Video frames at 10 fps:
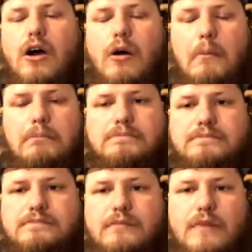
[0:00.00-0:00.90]

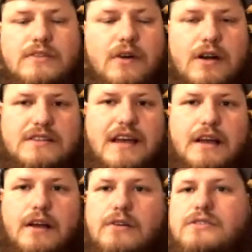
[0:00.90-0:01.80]
As far as that
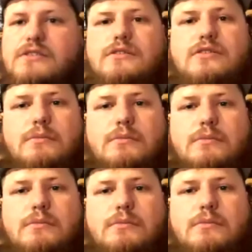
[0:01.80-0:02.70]
goes, since I'm a
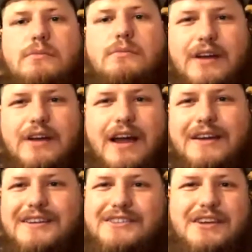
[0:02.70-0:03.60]
pretty reasonable guy,
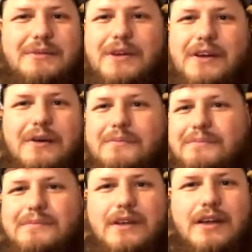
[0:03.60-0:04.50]
just hit me up
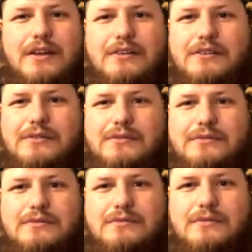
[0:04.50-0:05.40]
and
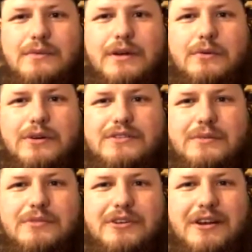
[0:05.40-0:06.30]
we can work
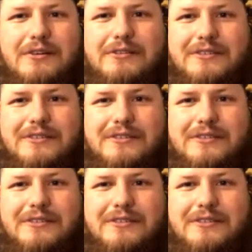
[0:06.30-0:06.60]
something out.